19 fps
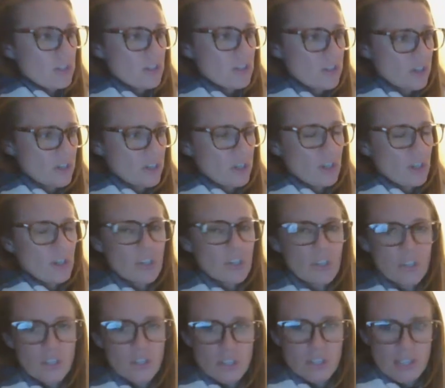
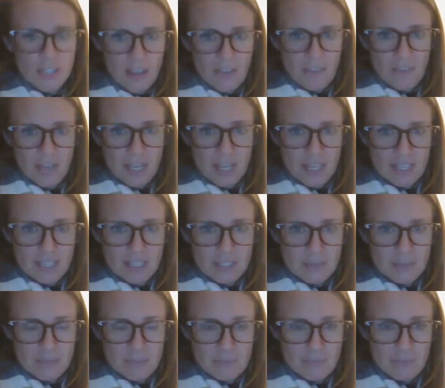circle the suffix.
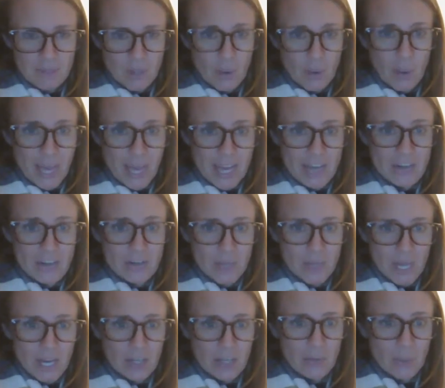Go ahead and do
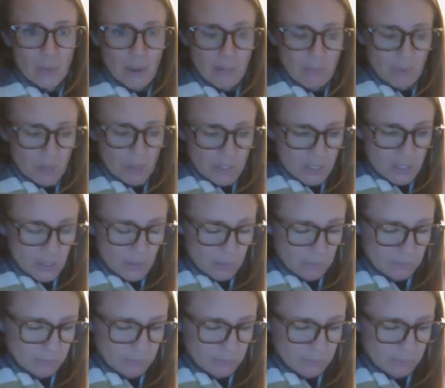that on your whiteboard too.